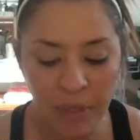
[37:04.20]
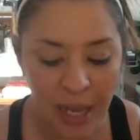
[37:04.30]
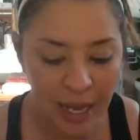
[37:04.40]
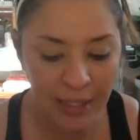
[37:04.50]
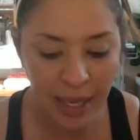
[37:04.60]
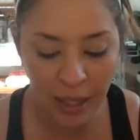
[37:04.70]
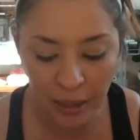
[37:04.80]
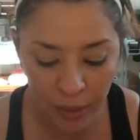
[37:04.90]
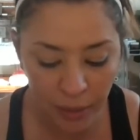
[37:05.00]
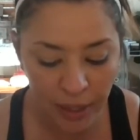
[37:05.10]
Yes,
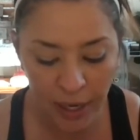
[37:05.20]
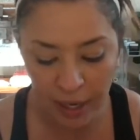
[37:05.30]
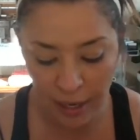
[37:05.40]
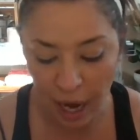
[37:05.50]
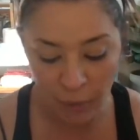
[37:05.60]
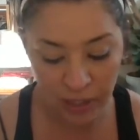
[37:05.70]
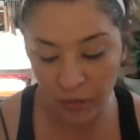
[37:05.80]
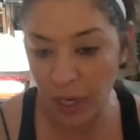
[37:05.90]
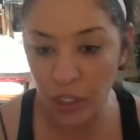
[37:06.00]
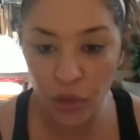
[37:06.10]
hallelujah. I was
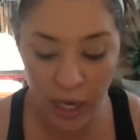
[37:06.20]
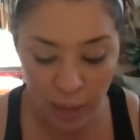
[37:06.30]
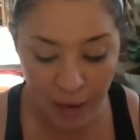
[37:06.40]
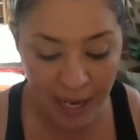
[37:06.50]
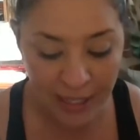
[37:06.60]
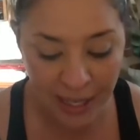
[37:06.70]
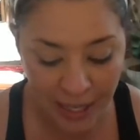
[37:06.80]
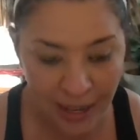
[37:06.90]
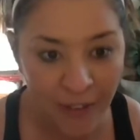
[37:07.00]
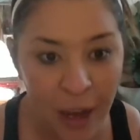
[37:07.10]
frustrated, but I didn't
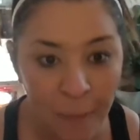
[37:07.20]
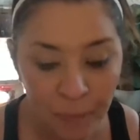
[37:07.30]
give up.